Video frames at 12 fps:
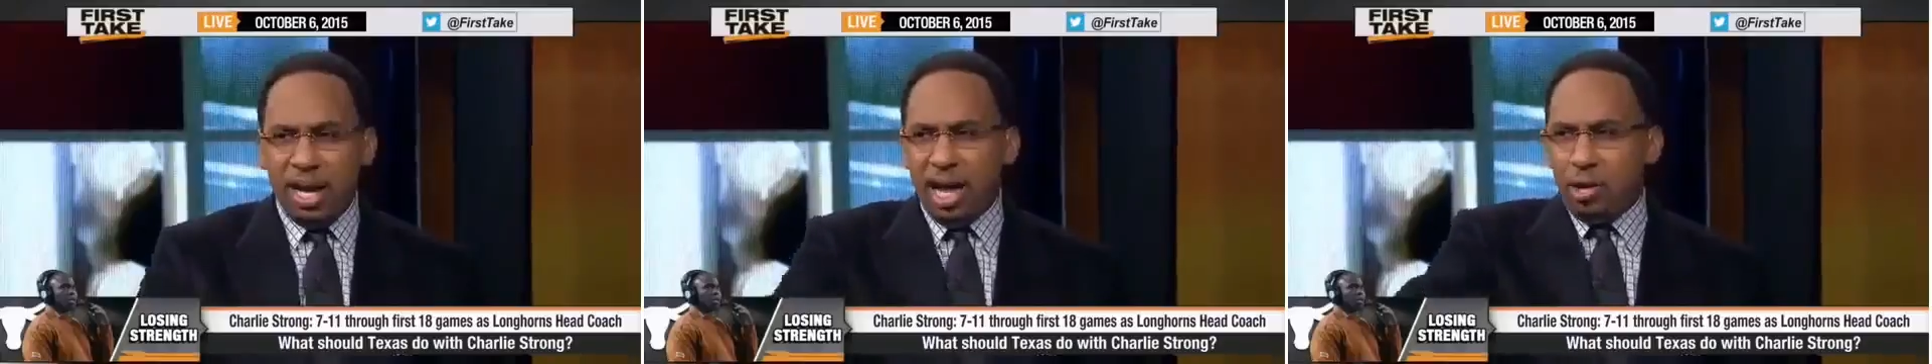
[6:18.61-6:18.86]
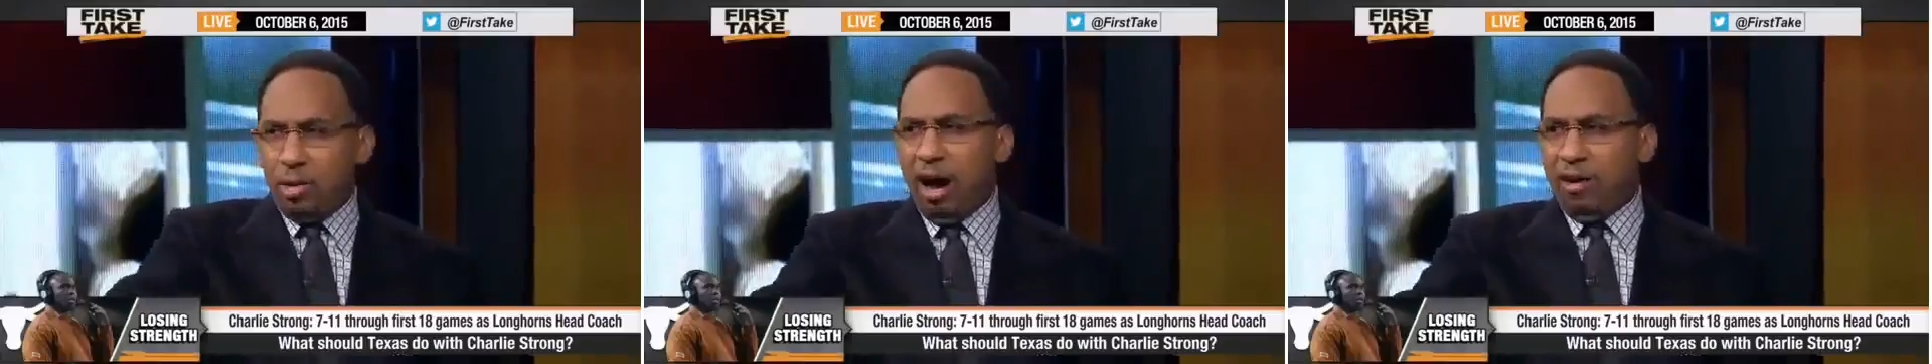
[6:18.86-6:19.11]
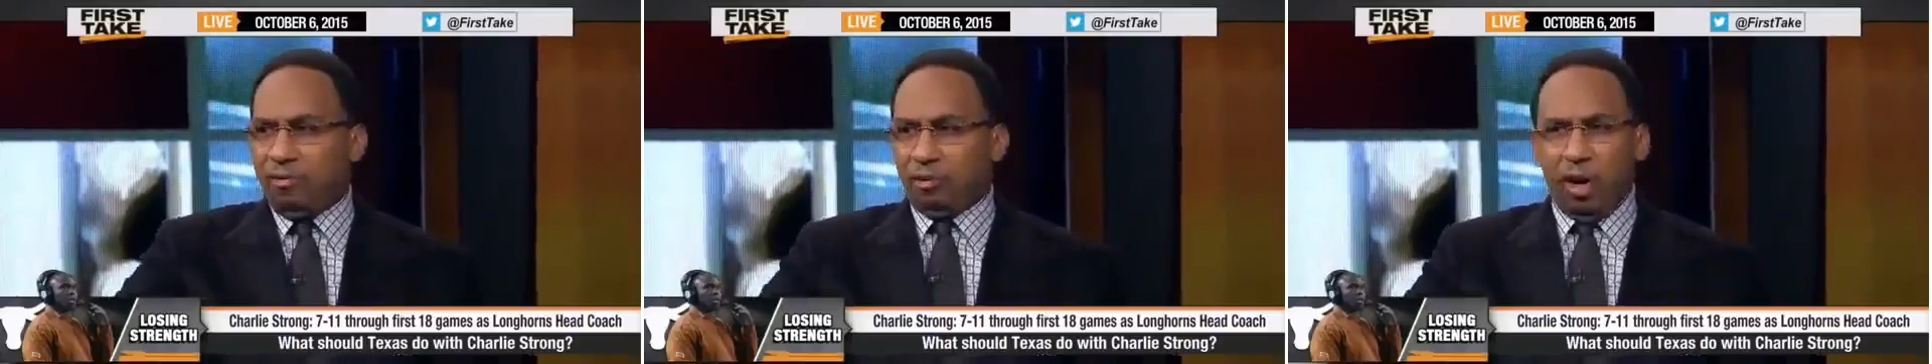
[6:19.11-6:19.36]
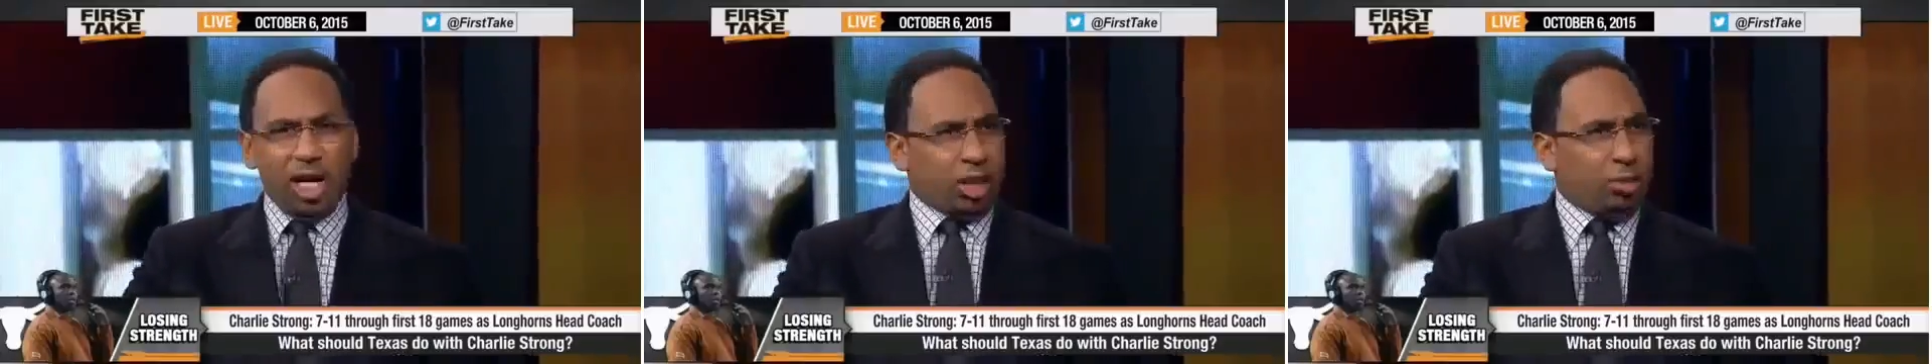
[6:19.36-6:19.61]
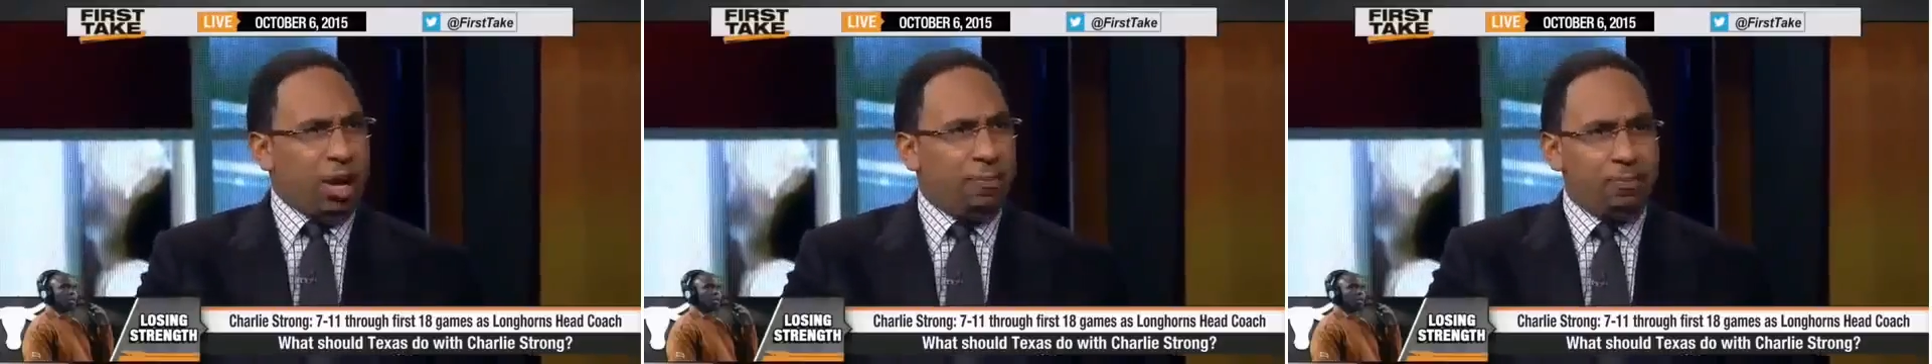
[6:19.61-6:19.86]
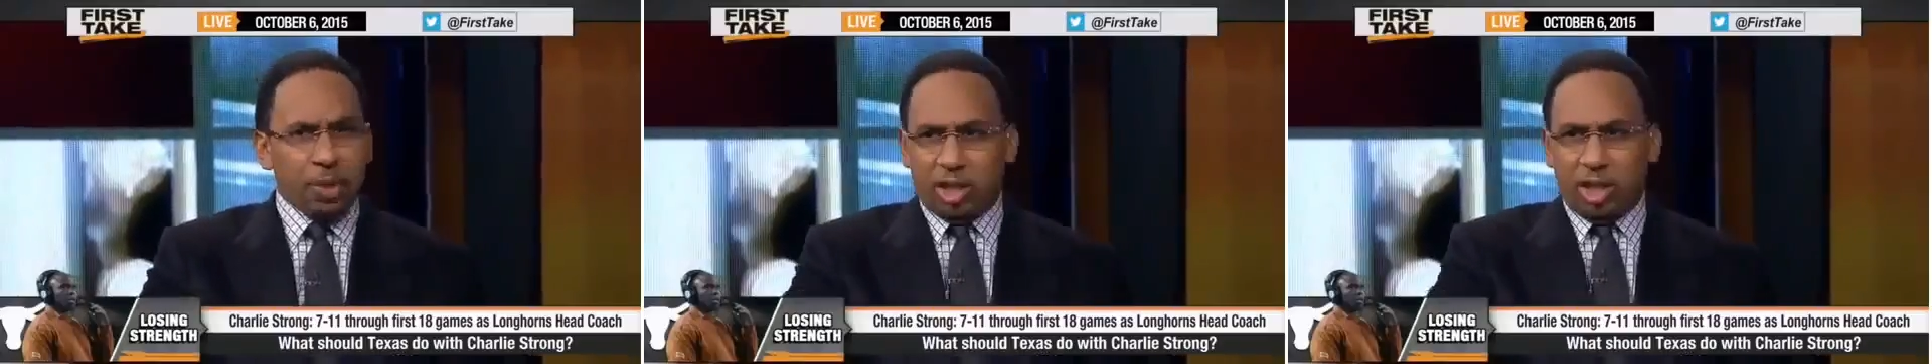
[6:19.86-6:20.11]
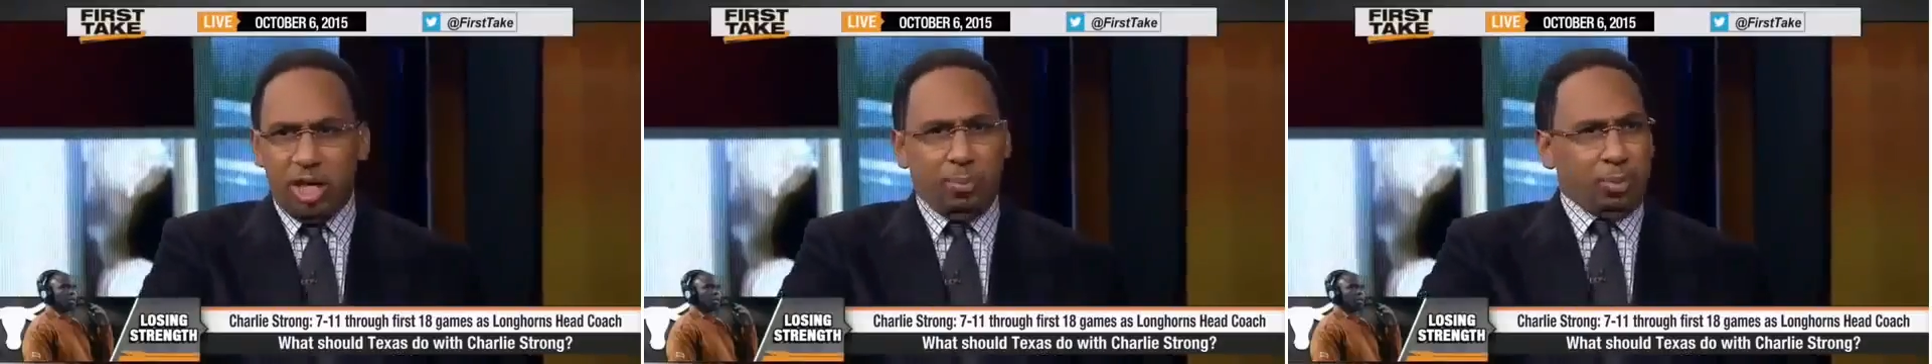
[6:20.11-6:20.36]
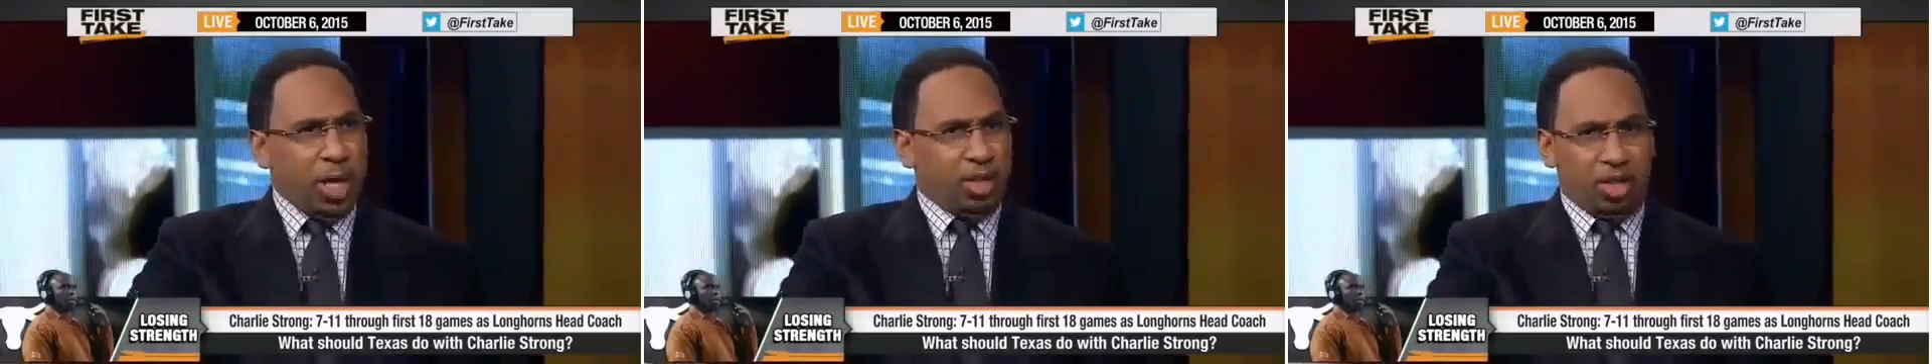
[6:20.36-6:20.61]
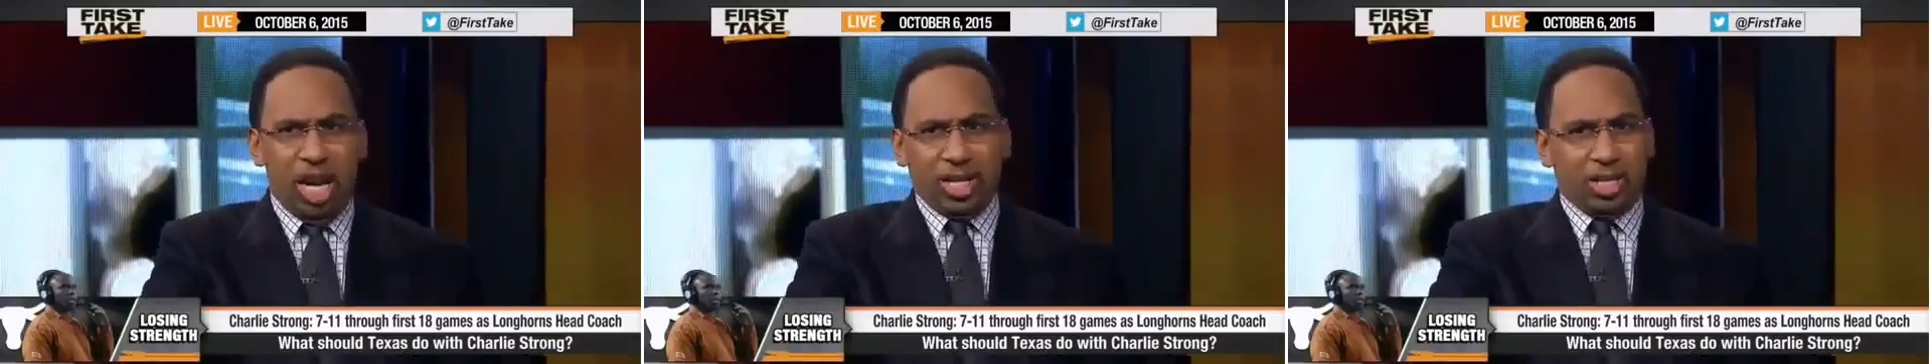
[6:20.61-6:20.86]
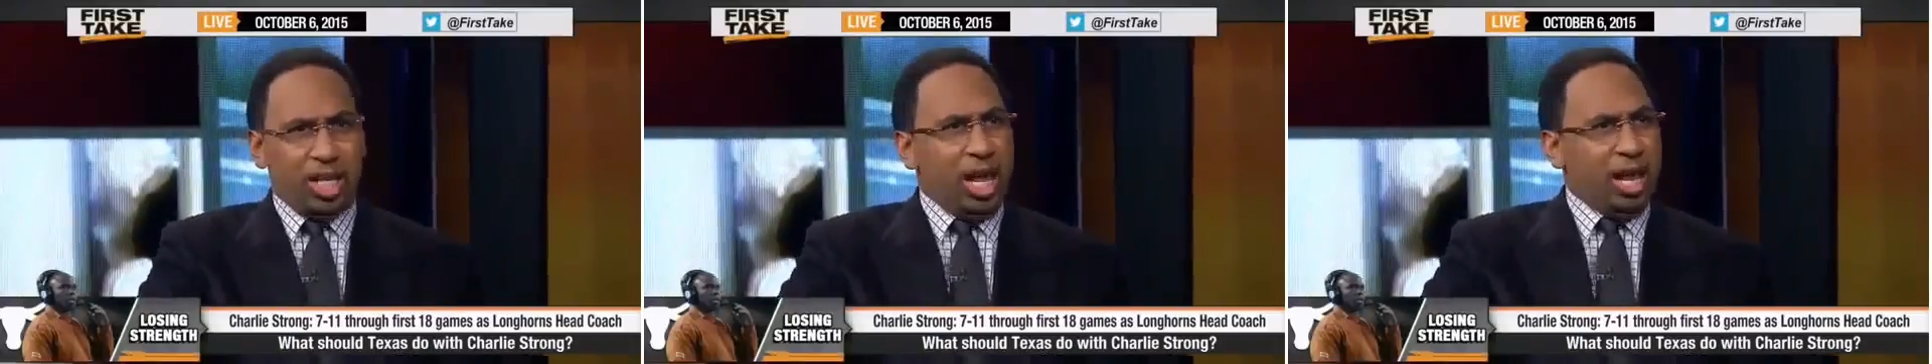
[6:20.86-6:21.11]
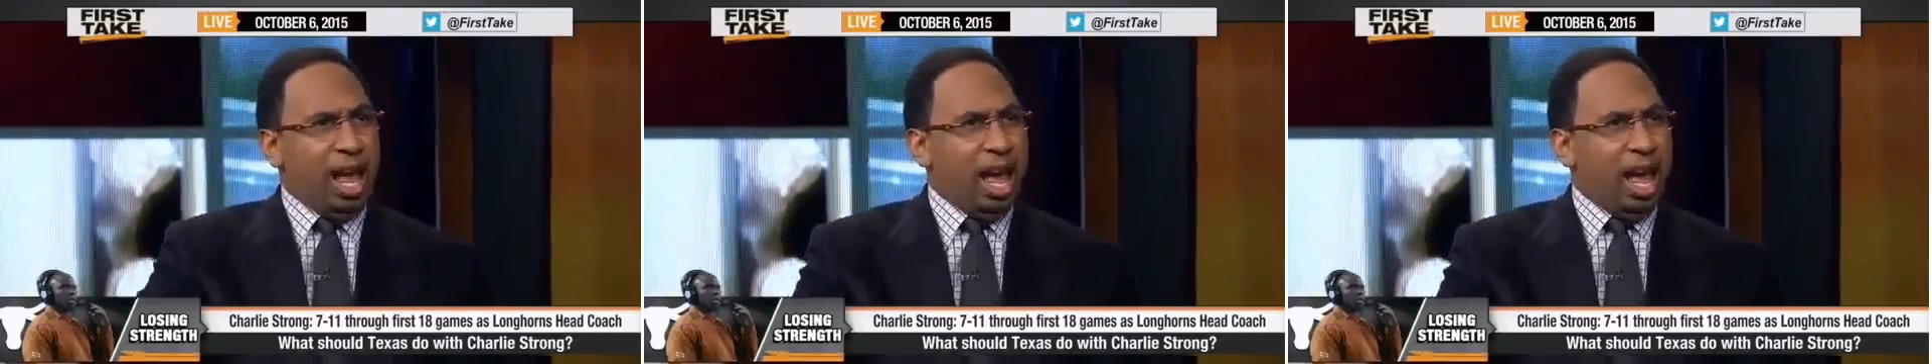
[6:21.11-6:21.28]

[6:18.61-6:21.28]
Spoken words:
And now you got freshmen sitting up there texting